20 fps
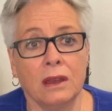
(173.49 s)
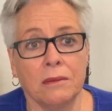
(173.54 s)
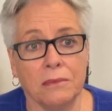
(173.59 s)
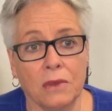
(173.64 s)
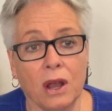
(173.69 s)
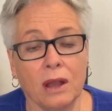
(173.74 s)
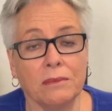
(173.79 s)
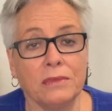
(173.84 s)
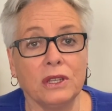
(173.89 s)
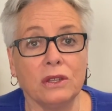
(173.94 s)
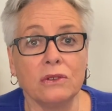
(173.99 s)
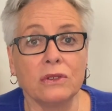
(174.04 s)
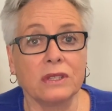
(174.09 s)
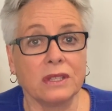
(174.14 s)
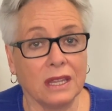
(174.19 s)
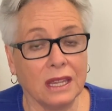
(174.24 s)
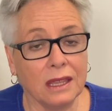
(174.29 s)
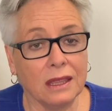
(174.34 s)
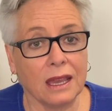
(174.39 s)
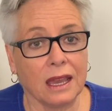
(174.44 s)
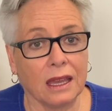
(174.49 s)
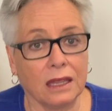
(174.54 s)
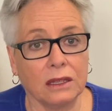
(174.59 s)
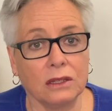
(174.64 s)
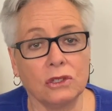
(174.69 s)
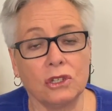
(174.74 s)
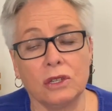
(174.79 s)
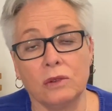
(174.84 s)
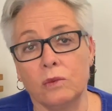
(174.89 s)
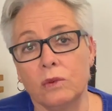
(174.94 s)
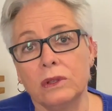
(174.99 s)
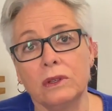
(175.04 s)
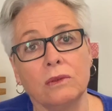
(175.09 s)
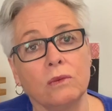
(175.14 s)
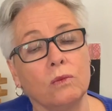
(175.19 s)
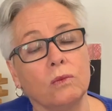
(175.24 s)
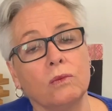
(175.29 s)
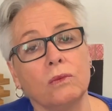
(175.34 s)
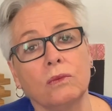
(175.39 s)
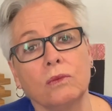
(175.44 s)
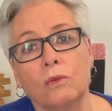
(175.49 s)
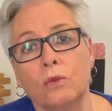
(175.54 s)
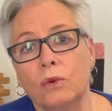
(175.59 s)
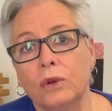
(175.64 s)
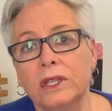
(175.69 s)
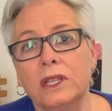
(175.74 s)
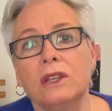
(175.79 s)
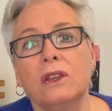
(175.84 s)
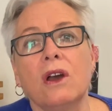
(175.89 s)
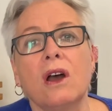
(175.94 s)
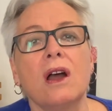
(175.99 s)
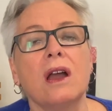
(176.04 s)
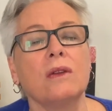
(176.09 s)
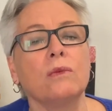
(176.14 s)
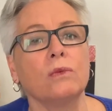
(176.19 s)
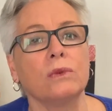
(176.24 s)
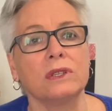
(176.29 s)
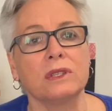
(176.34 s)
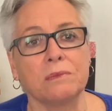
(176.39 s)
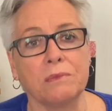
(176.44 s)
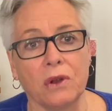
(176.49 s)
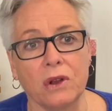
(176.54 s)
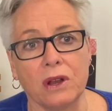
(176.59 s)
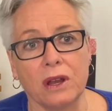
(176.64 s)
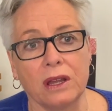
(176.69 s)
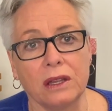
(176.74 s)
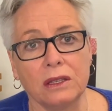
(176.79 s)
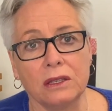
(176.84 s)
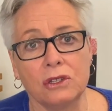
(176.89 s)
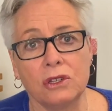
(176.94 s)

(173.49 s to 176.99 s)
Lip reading: Mom, do you see that? And she would not respond.